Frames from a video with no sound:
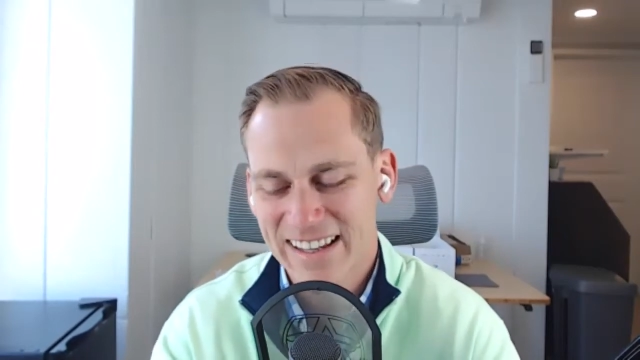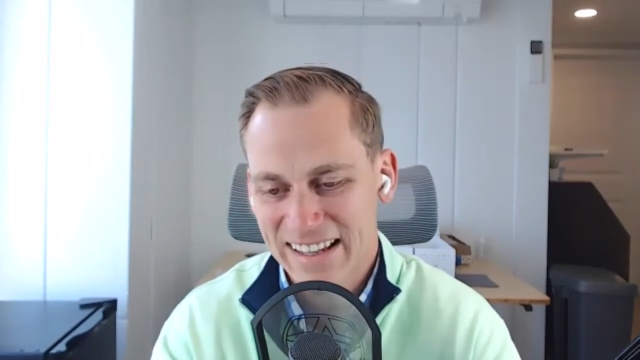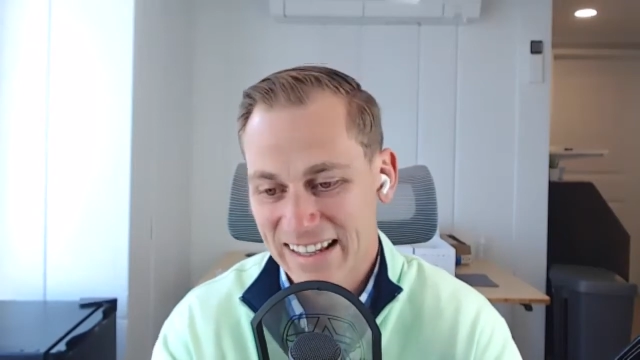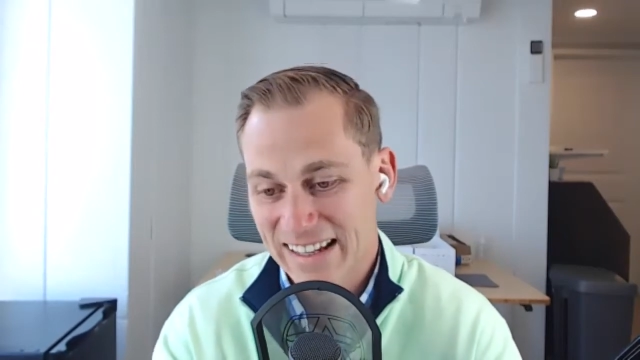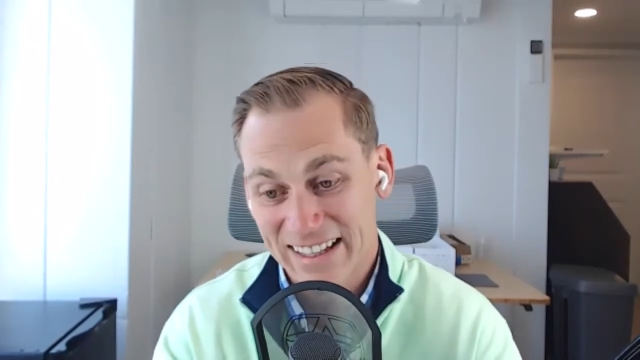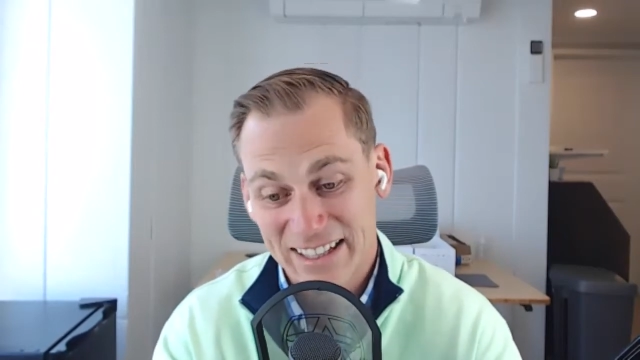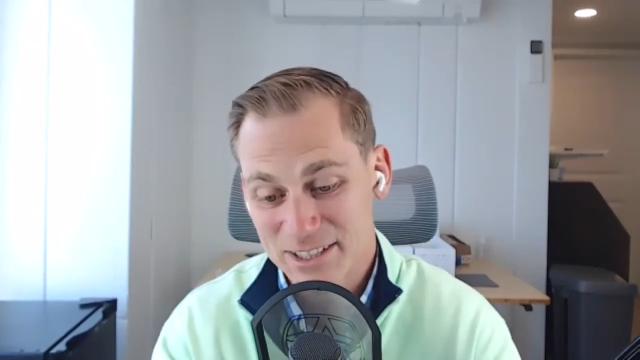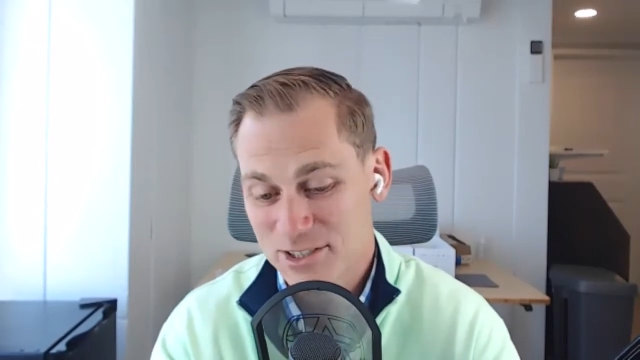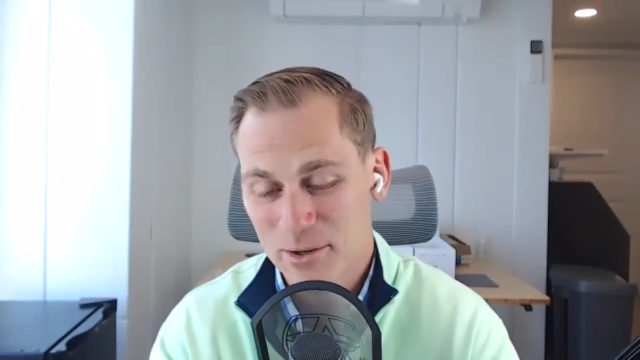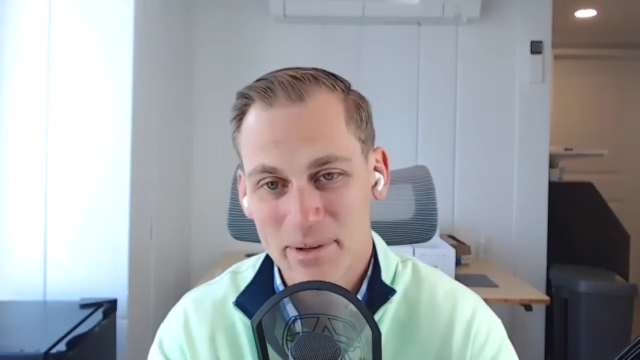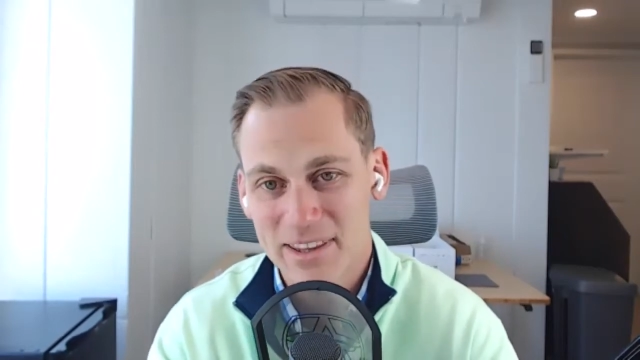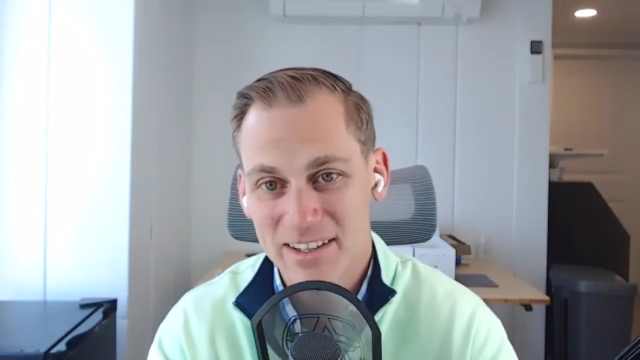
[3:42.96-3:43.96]
And he
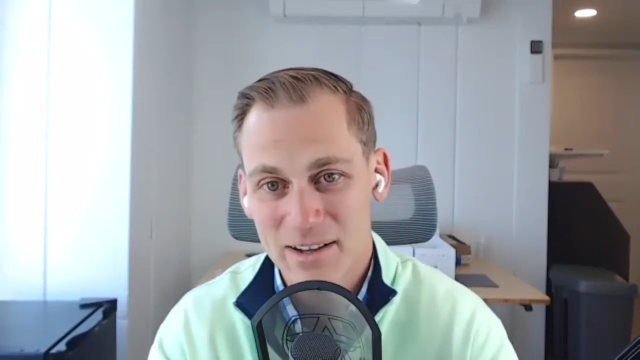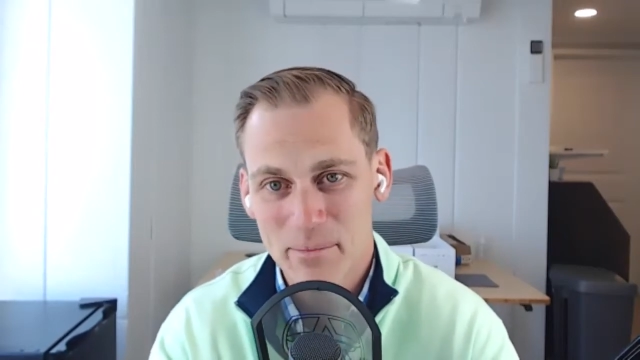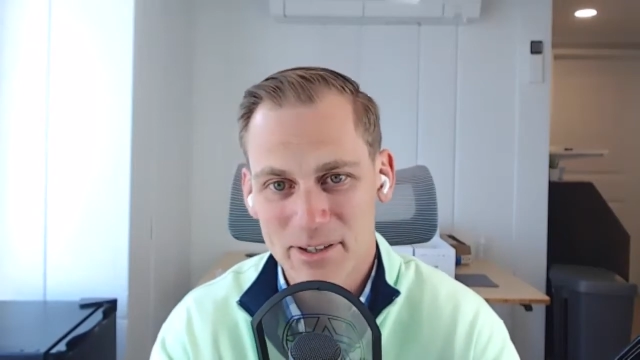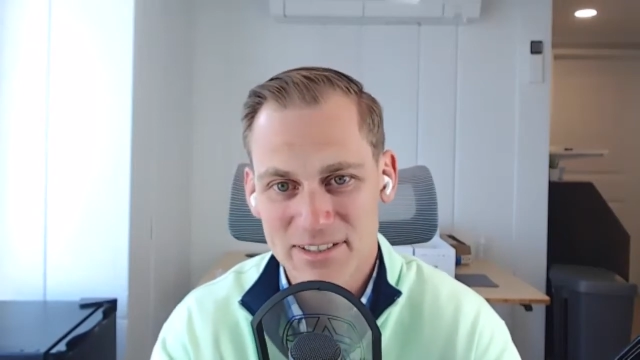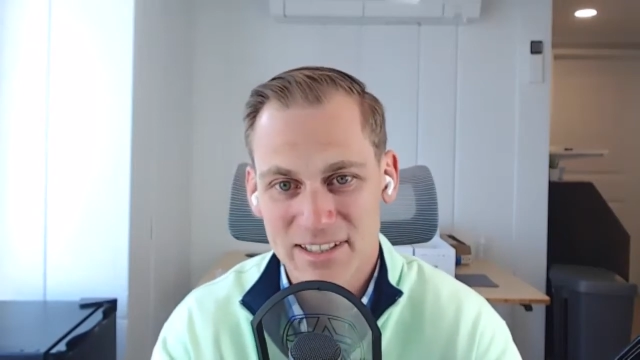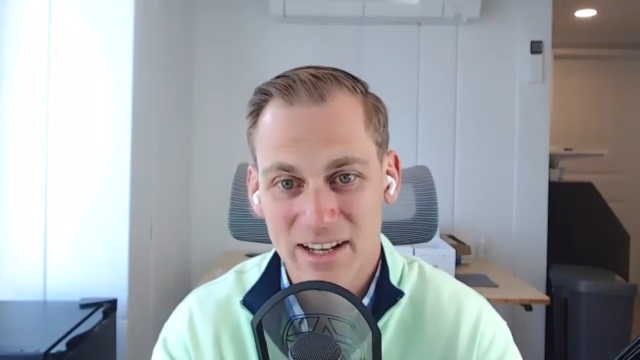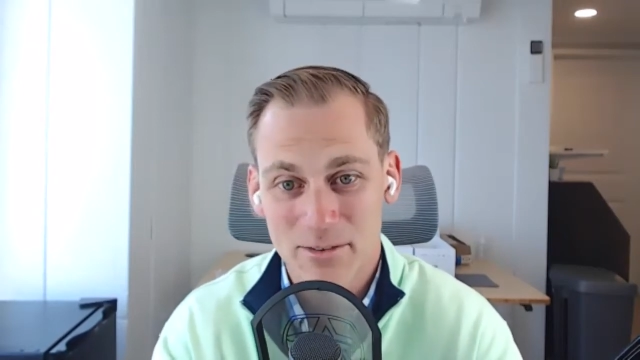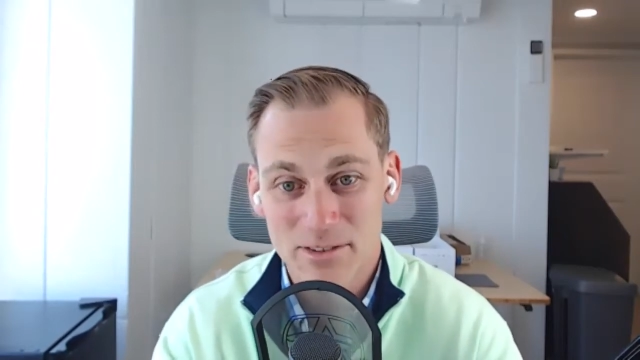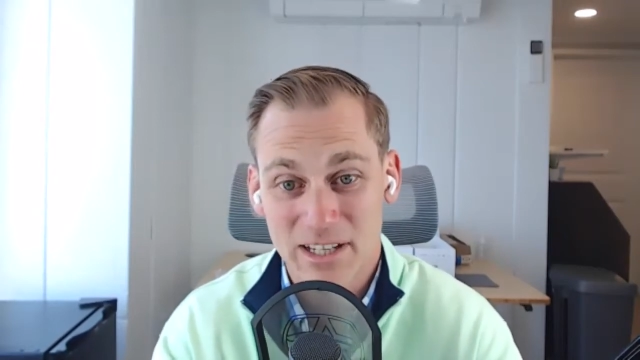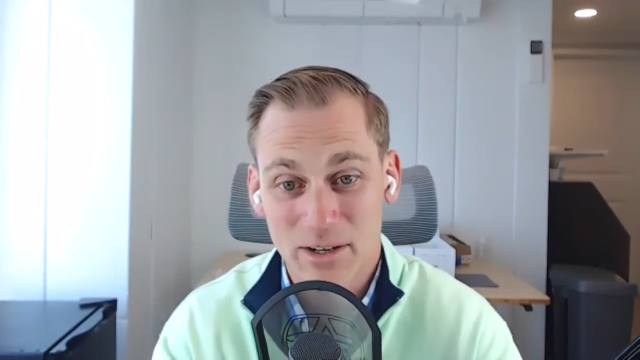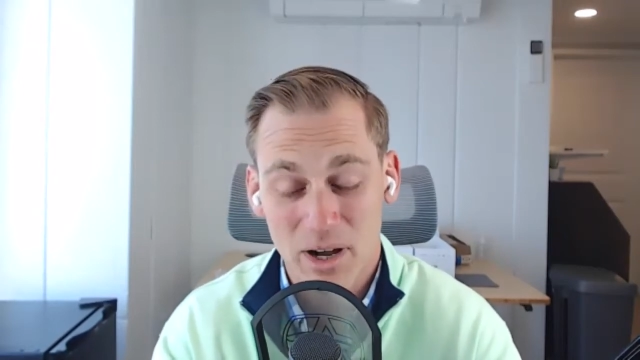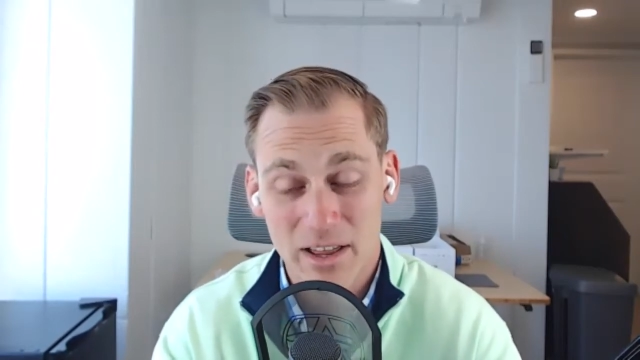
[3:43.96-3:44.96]
showed me the numbers, and I was
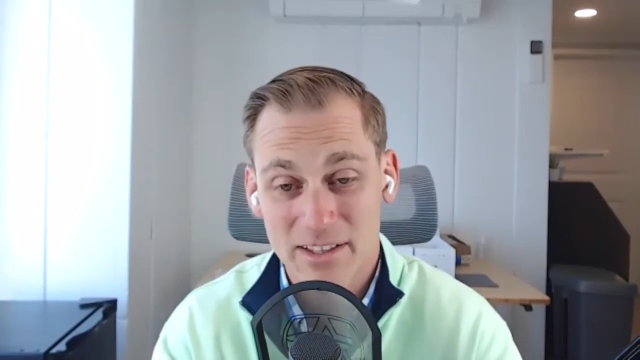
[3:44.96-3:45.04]
like, wow,